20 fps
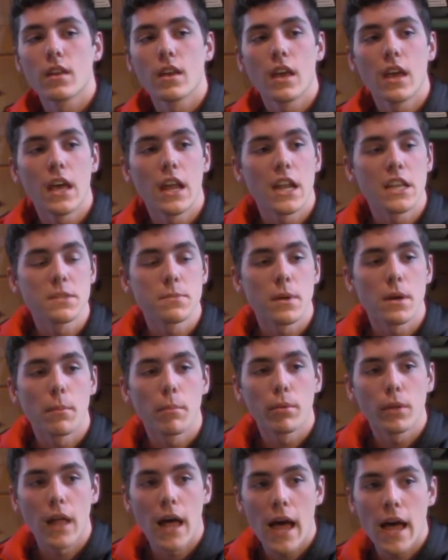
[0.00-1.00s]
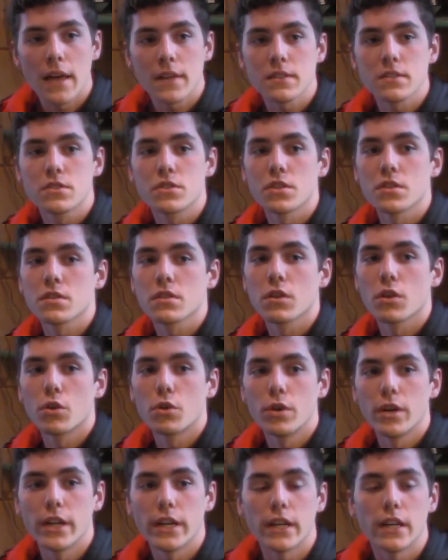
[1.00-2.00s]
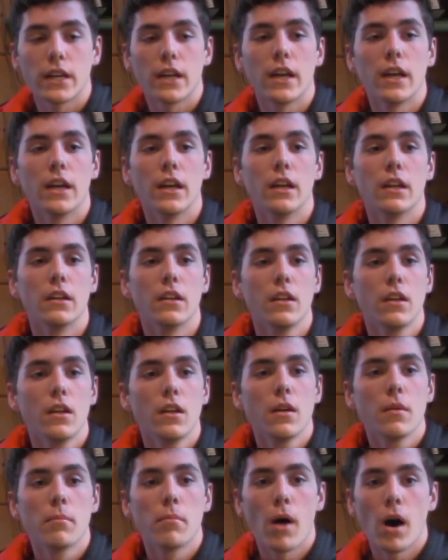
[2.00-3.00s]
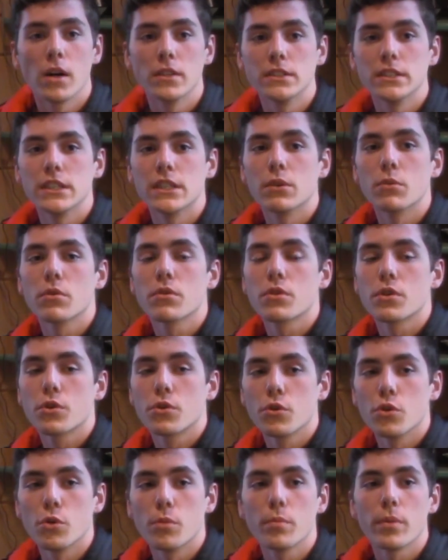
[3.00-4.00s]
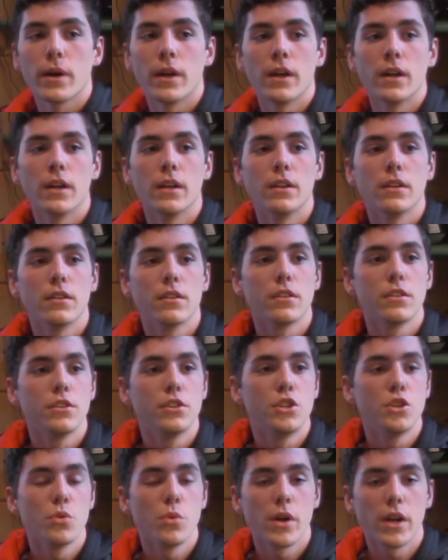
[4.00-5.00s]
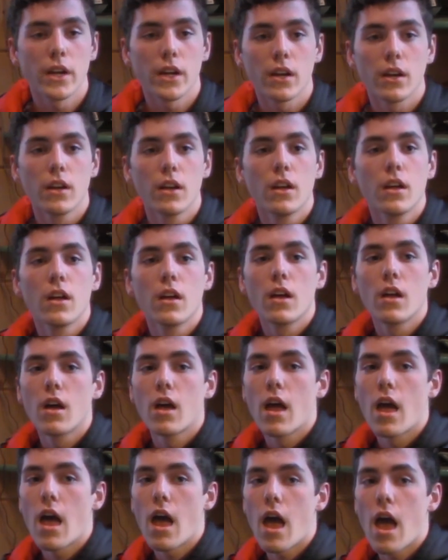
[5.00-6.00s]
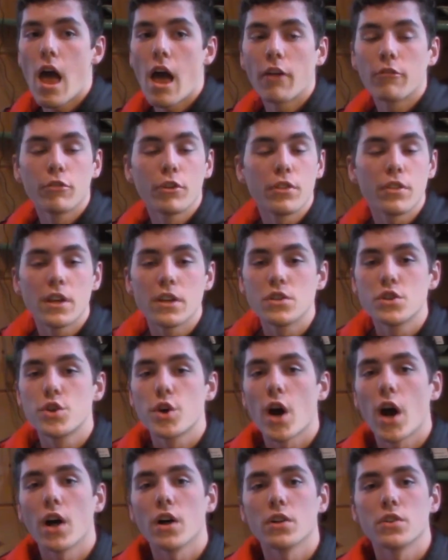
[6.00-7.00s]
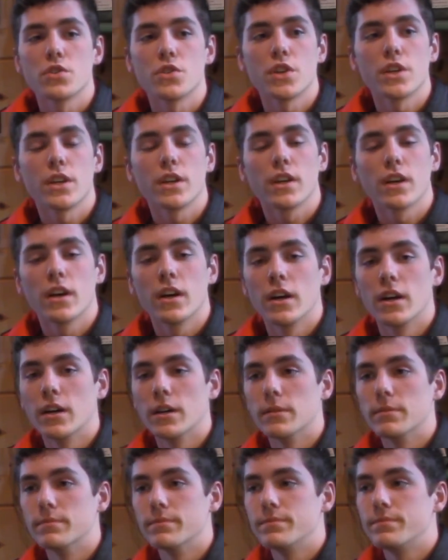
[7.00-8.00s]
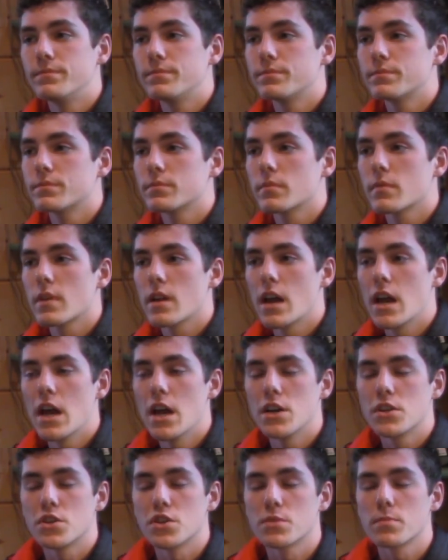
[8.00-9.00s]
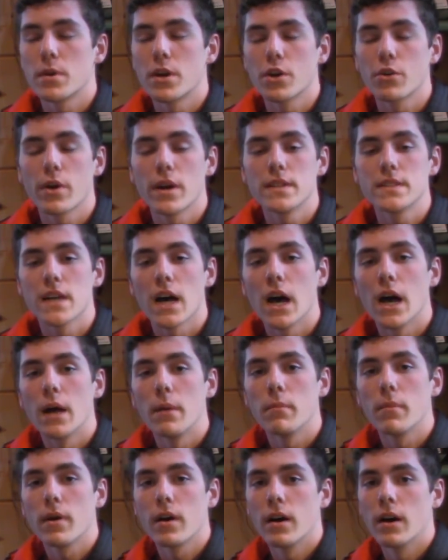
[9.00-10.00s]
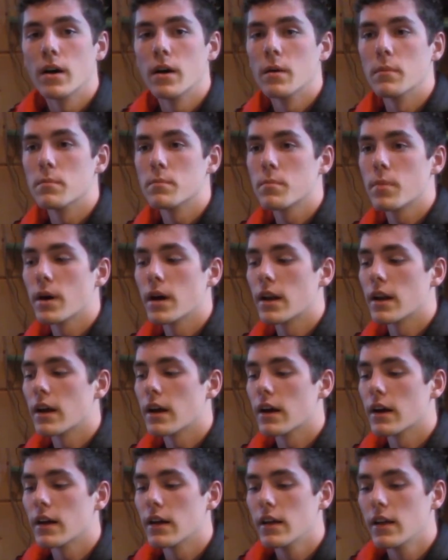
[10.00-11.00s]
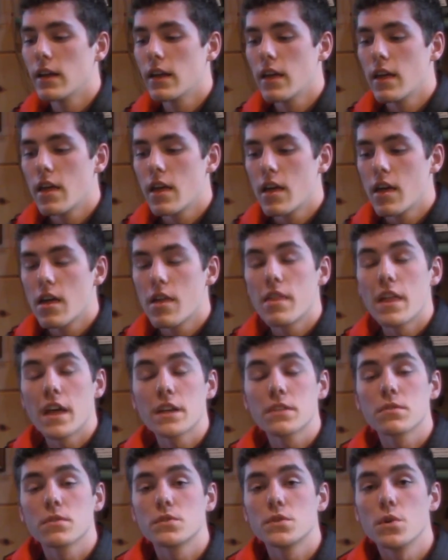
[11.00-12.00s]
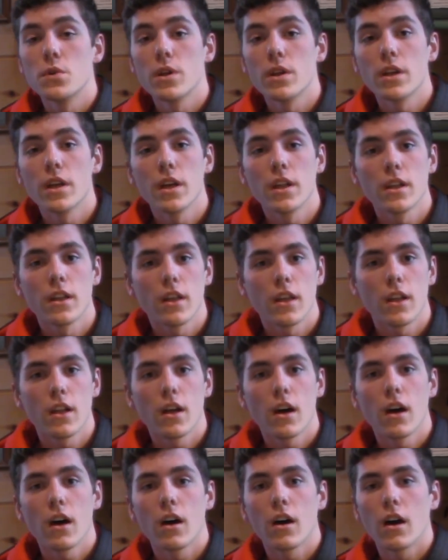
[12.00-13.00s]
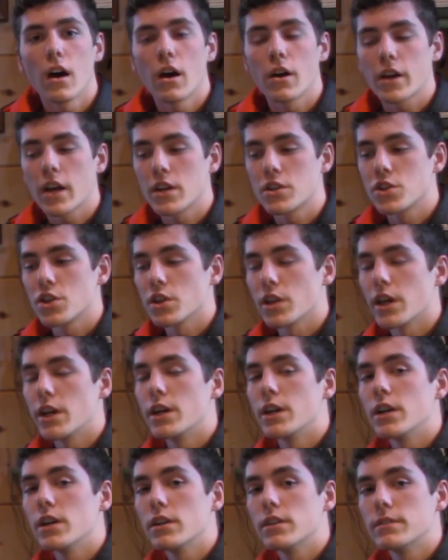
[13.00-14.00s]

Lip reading: It has been a blast just learning and bonding with the group and doing everything geology. It's just been a great time. But thanks for tuning in, and I'll catch you later.